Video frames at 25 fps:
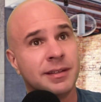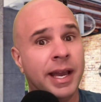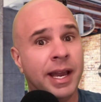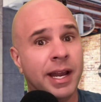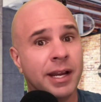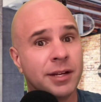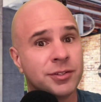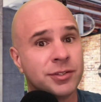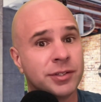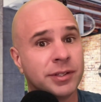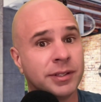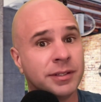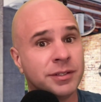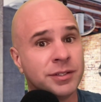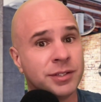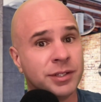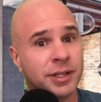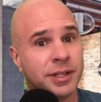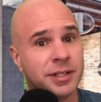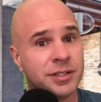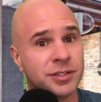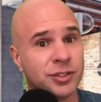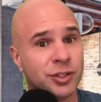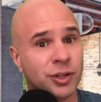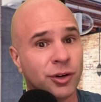actually she
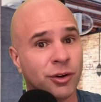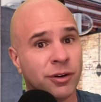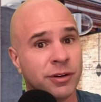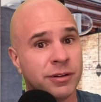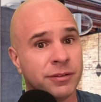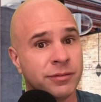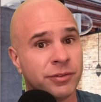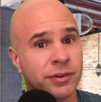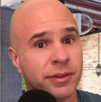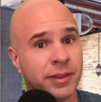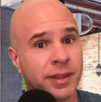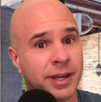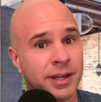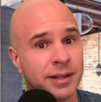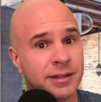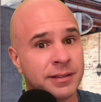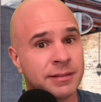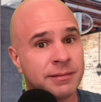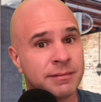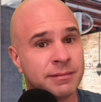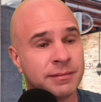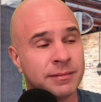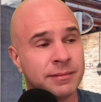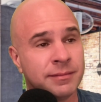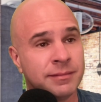does yearn for that,